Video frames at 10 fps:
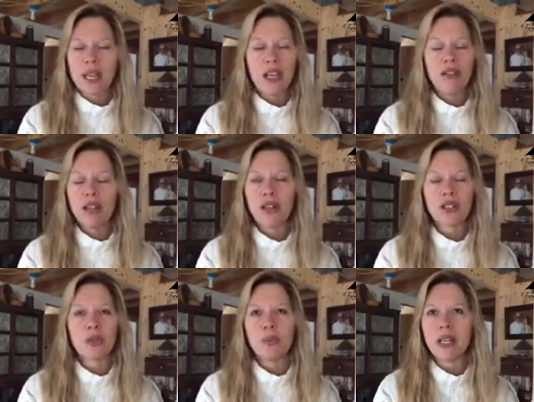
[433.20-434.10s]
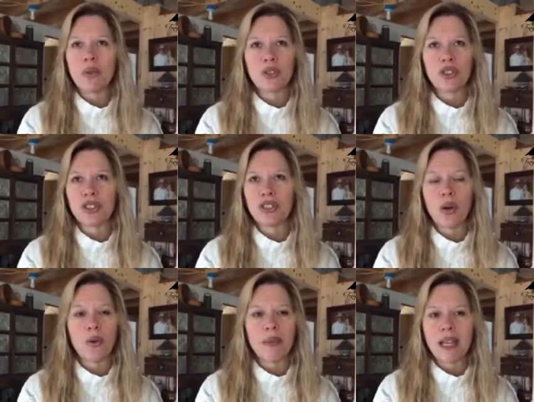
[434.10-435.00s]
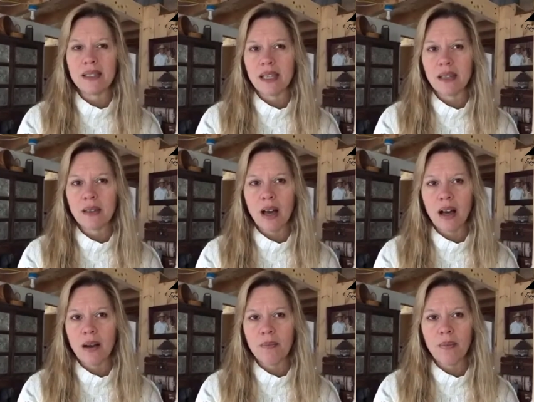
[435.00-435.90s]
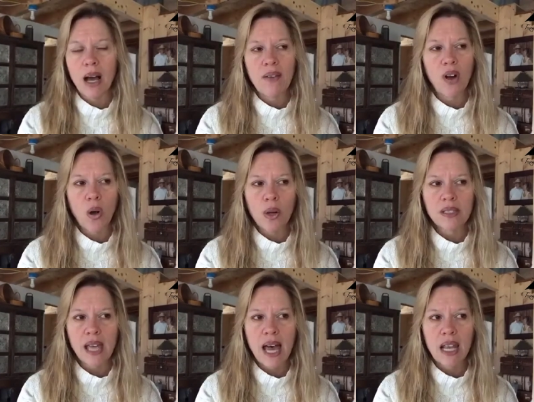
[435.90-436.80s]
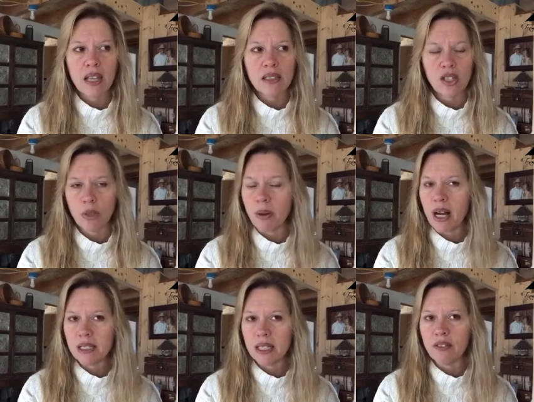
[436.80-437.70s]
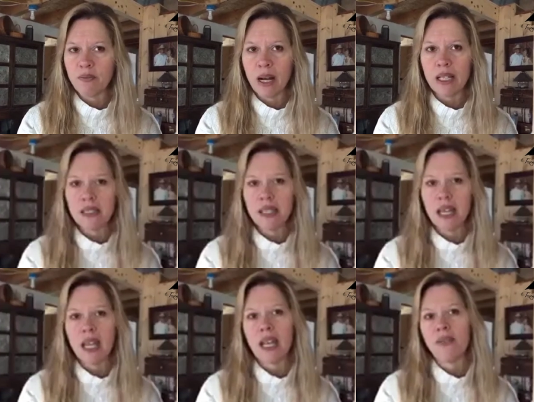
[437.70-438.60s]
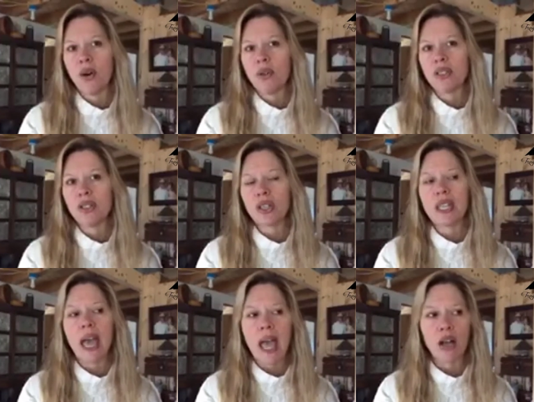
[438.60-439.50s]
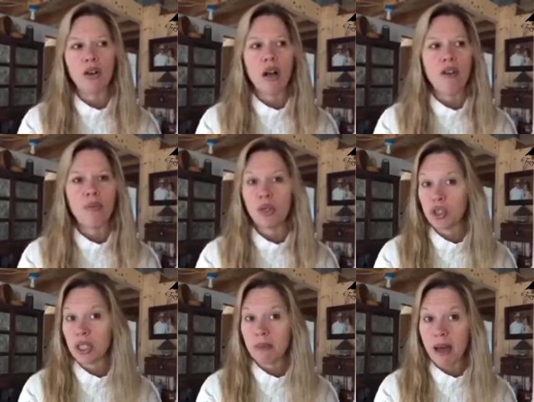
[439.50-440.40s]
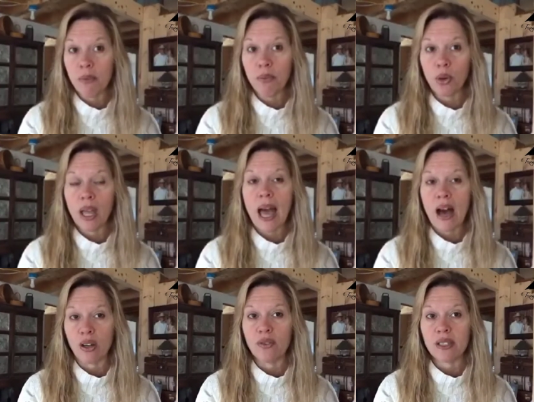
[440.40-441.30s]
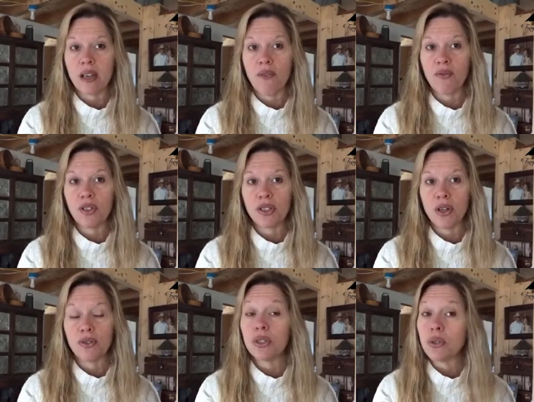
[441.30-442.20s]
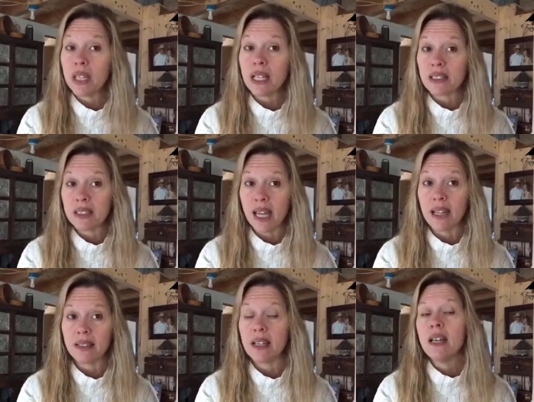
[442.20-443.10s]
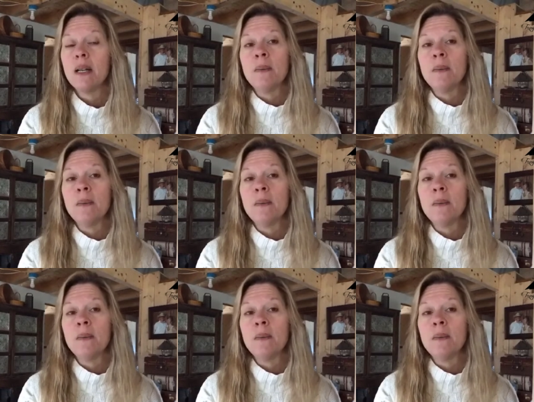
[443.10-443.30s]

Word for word: hearing her speak was just so amazing. Um, I've always had such a positive mindset, and I've always took the angle of pushing the mountain boy out of his comfort zone to the extent